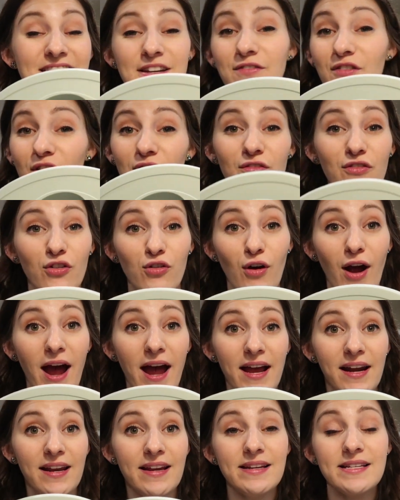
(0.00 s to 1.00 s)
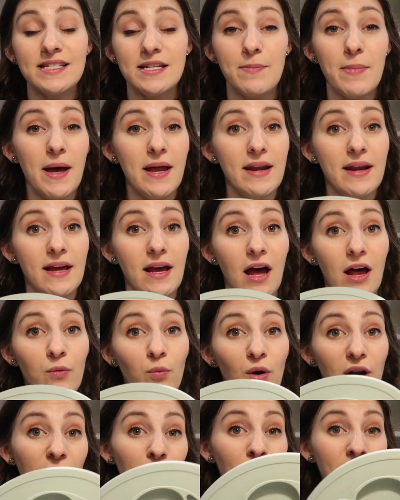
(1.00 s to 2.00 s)
different varieties depending on
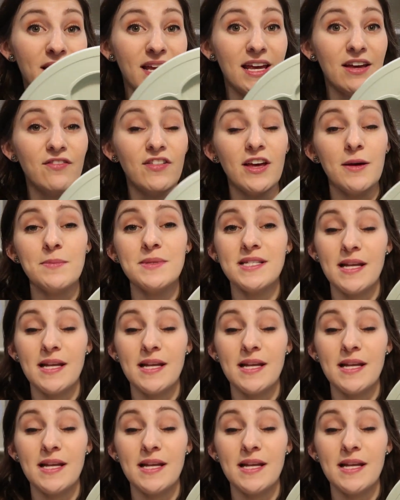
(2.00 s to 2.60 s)
what I want to give him.